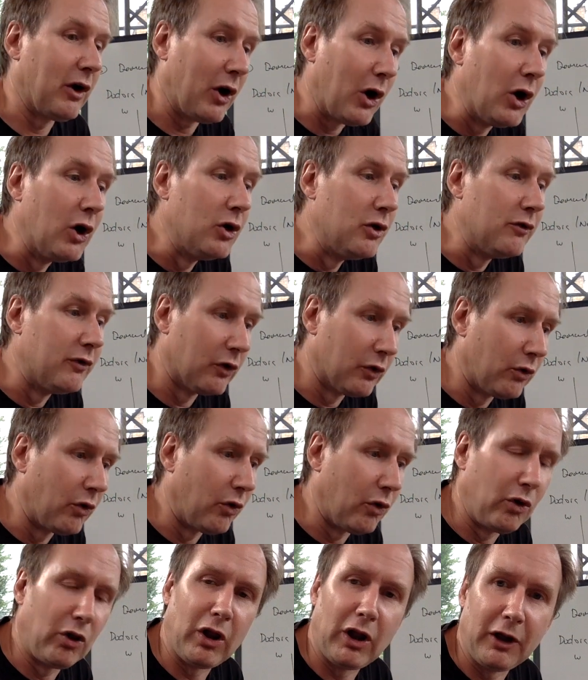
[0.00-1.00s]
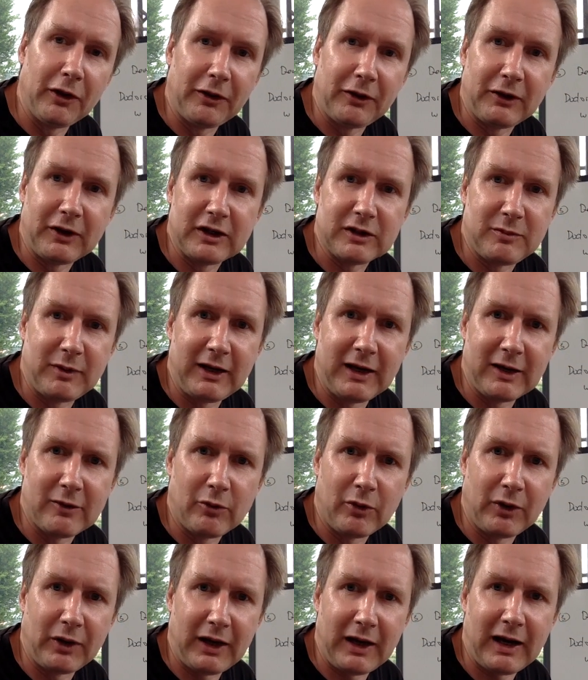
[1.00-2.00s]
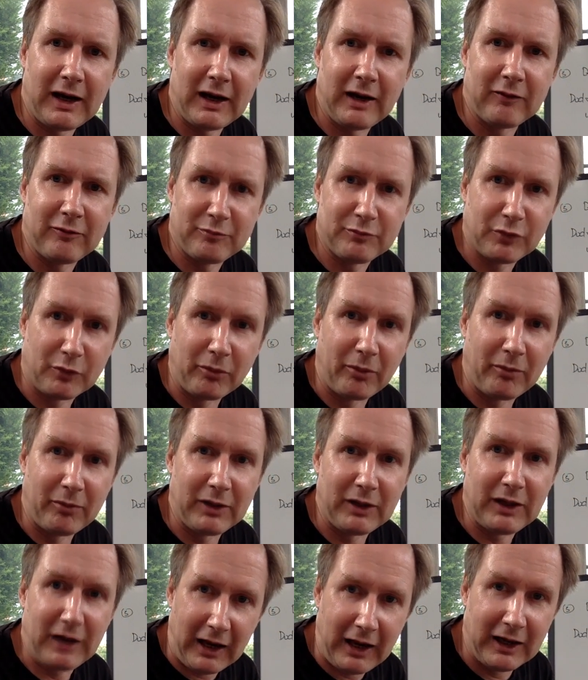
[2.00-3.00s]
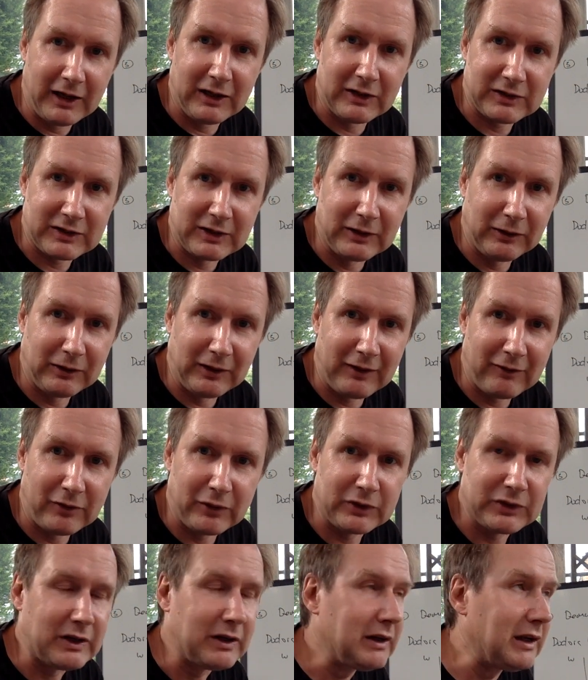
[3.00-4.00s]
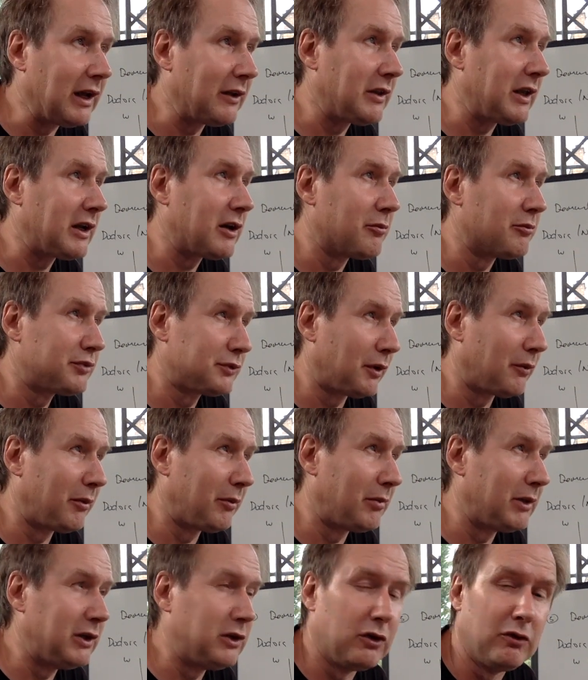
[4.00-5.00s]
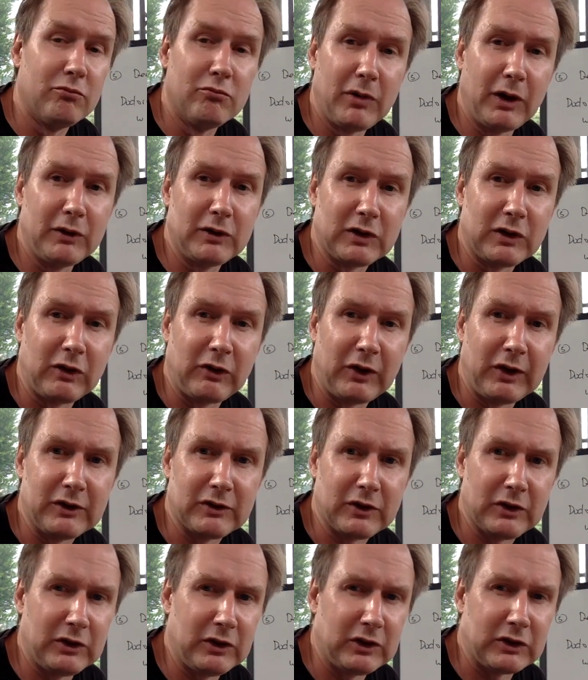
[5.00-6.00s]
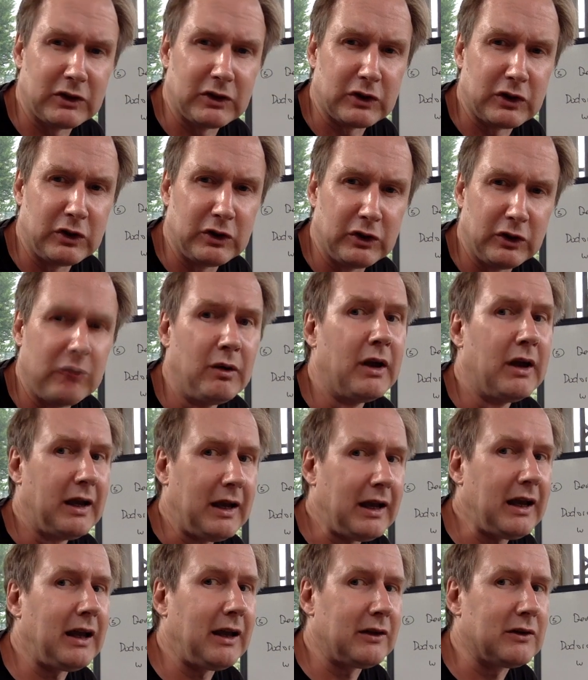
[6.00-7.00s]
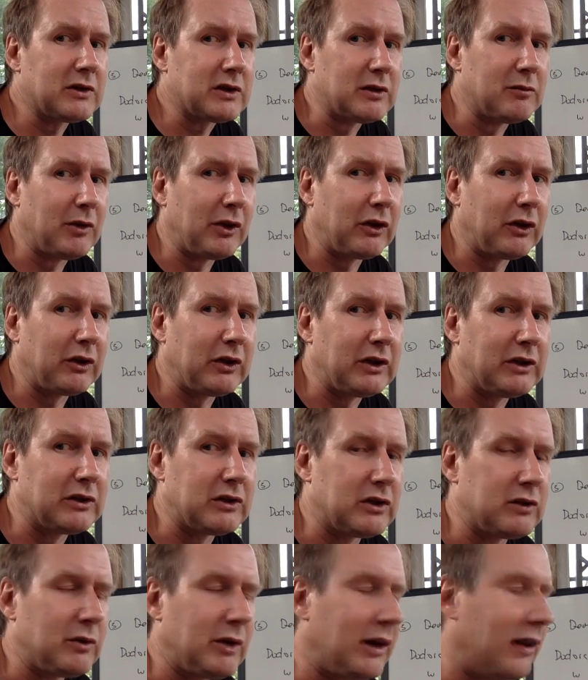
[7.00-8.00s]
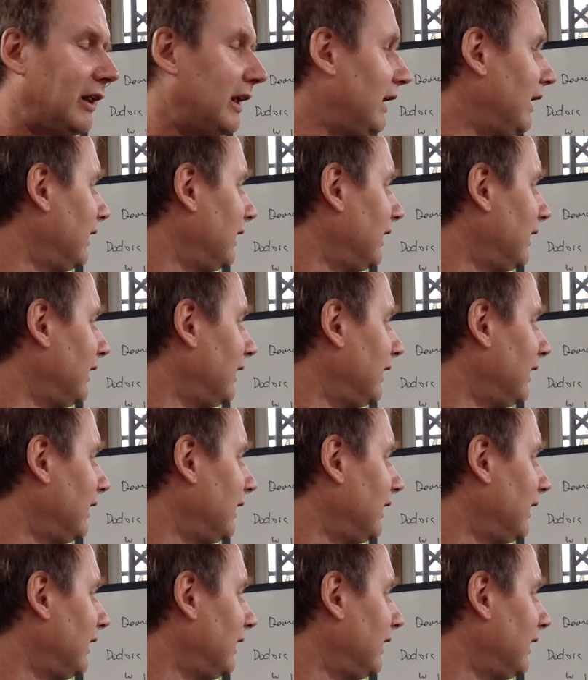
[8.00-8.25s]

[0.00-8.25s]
overall, other things being equal, they have probably higher skill levels. They can probably do most of the things that nurses can do, and some other things as well.